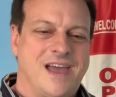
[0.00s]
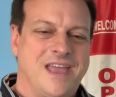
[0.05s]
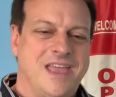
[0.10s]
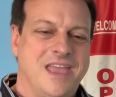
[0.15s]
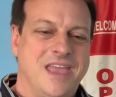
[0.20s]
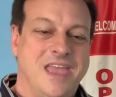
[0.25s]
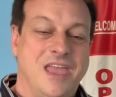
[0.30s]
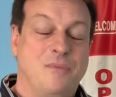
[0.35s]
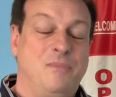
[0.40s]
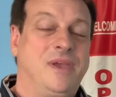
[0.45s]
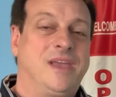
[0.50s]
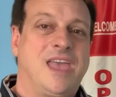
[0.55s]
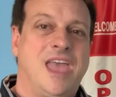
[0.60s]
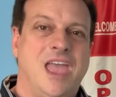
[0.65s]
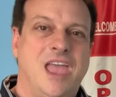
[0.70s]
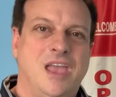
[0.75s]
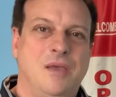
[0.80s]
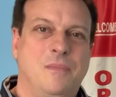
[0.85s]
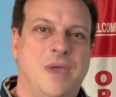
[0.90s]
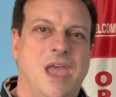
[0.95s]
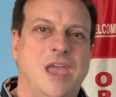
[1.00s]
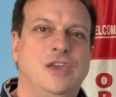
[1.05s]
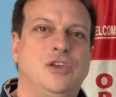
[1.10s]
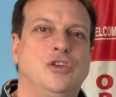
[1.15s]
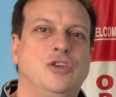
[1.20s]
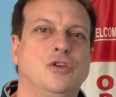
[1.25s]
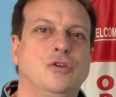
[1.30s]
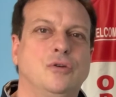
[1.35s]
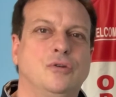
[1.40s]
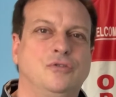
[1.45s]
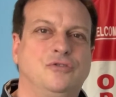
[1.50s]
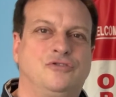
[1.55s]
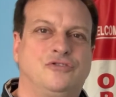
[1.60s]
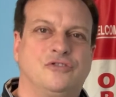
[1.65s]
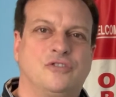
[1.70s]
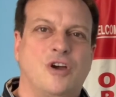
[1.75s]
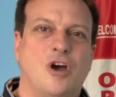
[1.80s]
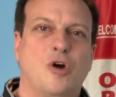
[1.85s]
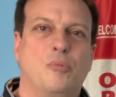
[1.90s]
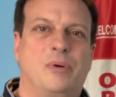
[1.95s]
it became a
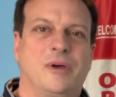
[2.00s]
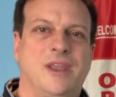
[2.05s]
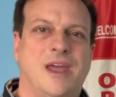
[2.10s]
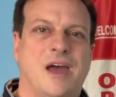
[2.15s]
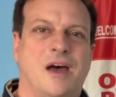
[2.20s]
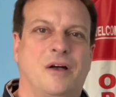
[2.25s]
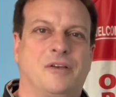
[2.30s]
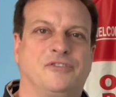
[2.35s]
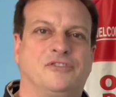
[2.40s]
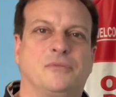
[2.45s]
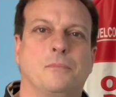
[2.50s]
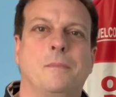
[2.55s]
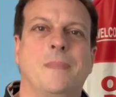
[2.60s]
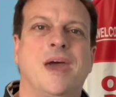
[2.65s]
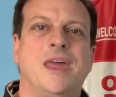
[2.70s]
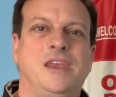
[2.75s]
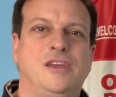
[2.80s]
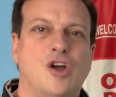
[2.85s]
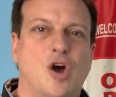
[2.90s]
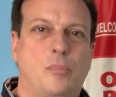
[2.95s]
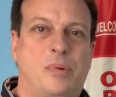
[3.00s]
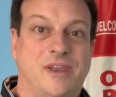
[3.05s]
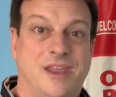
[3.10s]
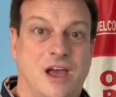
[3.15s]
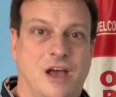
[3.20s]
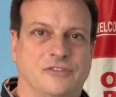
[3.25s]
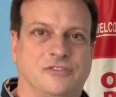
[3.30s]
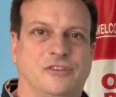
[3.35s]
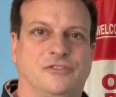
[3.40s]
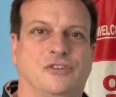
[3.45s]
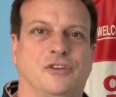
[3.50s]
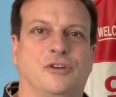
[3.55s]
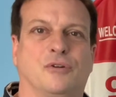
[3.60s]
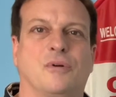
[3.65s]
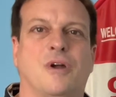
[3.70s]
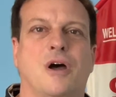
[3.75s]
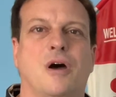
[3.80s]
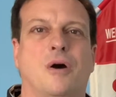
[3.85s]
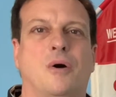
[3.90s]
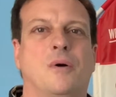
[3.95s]
huge open house, many open houses in a
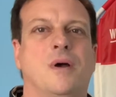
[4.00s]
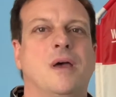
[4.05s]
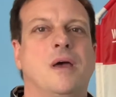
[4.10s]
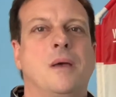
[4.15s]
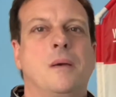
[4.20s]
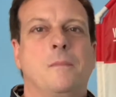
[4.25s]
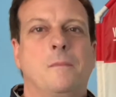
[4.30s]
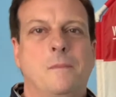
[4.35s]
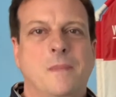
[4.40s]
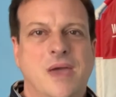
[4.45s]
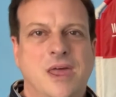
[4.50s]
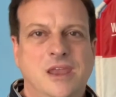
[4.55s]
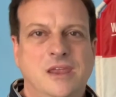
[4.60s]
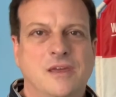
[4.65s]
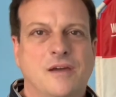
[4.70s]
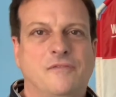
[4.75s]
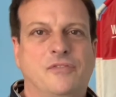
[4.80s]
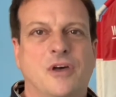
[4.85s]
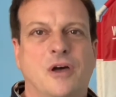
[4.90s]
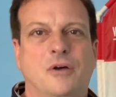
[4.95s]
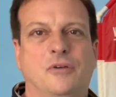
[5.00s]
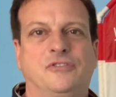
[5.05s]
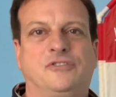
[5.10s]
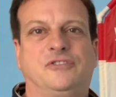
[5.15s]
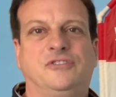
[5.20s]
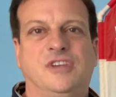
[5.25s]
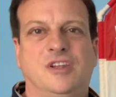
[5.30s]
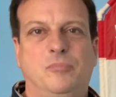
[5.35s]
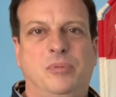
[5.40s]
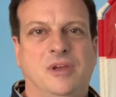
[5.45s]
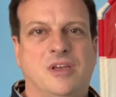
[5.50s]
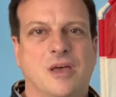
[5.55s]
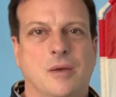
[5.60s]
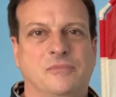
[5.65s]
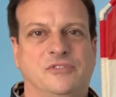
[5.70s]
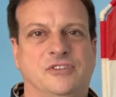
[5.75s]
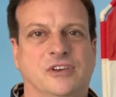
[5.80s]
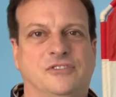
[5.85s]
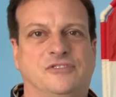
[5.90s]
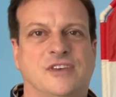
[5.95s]
row. Many of those did become
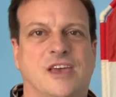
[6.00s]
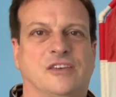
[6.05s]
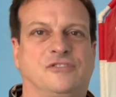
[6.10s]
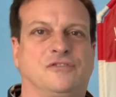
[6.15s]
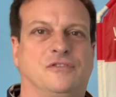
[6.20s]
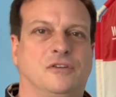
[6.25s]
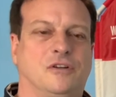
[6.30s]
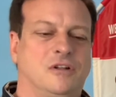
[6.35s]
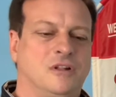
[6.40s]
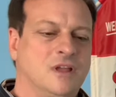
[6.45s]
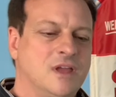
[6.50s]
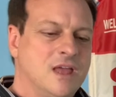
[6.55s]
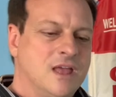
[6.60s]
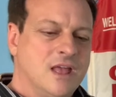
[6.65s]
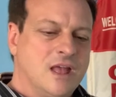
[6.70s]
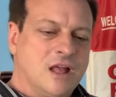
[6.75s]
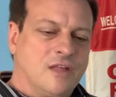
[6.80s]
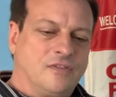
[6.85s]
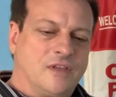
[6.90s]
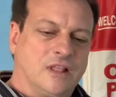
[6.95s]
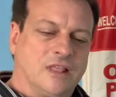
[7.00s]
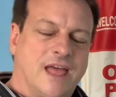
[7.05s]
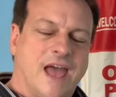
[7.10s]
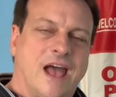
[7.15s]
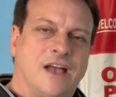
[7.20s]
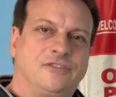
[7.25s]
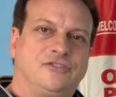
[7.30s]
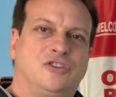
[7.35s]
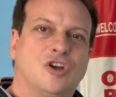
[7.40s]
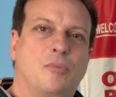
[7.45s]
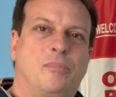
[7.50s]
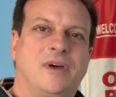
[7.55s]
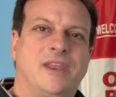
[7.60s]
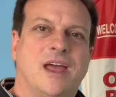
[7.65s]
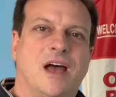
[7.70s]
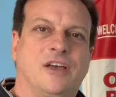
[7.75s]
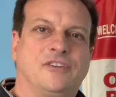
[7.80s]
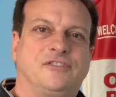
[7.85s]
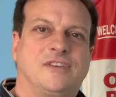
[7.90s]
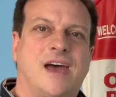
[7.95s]
successful. The last open
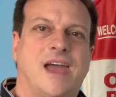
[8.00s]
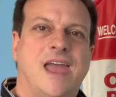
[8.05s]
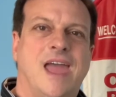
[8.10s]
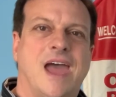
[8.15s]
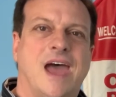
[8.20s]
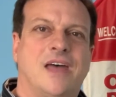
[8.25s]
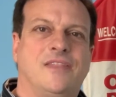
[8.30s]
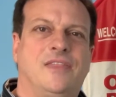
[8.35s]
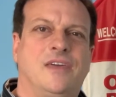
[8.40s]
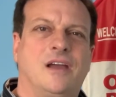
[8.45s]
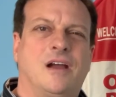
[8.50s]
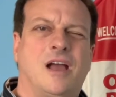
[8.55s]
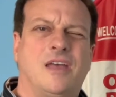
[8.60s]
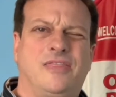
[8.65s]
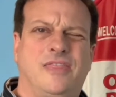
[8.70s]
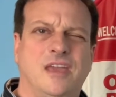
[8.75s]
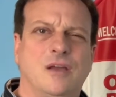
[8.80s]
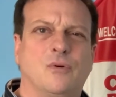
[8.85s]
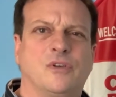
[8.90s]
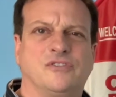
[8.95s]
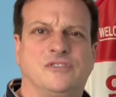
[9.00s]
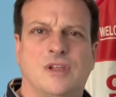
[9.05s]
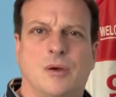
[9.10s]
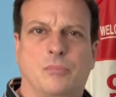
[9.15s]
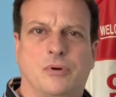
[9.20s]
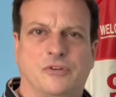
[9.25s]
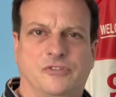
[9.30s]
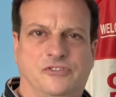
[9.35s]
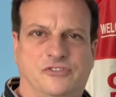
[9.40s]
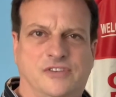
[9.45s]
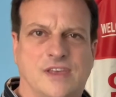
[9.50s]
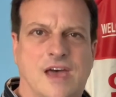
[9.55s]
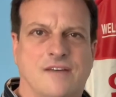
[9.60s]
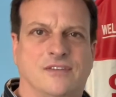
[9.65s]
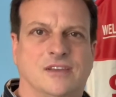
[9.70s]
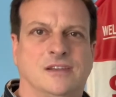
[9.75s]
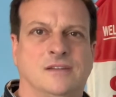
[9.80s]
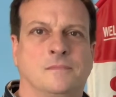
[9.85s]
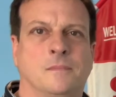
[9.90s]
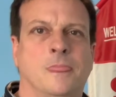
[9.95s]
house I had there, I think was number
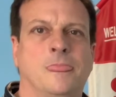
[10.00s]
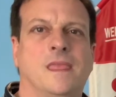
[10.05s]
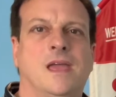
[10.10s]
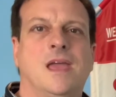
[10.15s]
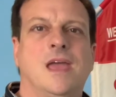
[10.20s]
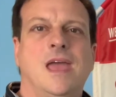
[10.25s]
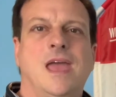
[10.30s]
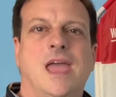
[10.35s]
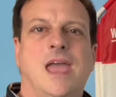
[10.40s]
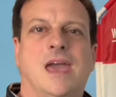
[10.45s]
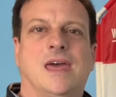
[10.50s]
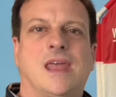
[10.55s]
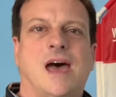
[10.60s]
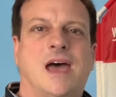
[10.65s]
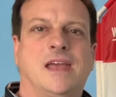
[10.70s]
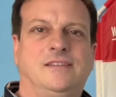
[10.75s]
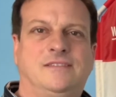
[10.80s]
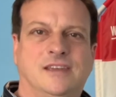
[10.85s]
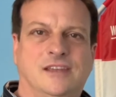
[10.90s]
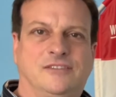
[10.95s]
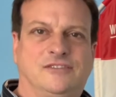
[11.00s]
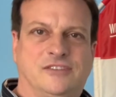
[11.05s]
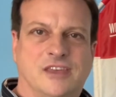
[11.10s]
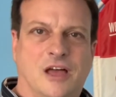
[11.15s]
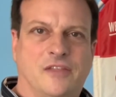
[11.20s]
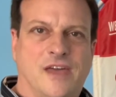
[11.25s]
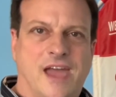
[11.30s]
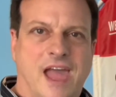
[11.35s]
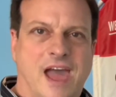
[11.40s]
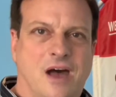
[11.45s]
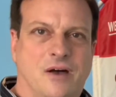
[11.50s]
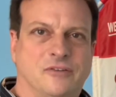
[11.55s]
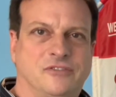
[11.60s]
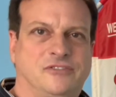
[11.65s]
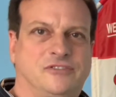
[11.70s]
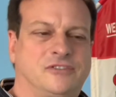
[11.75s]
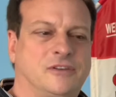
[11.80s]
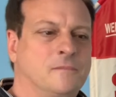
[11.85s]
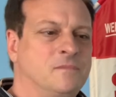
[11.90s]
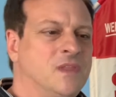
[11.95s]
seven, and I did sell the
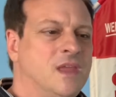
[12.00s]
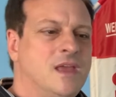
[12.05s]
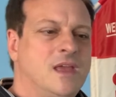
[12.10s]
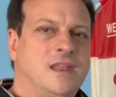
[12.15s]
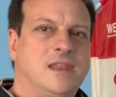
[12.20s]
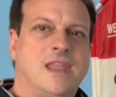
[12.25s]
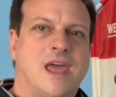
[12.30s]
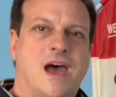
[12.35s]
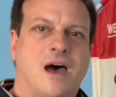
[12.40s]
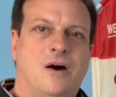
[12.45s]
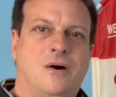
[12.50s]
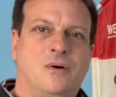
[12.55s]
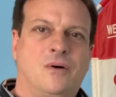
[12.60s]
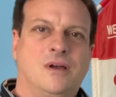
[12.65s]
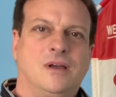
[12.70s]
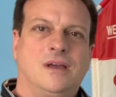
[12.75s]
house. Now,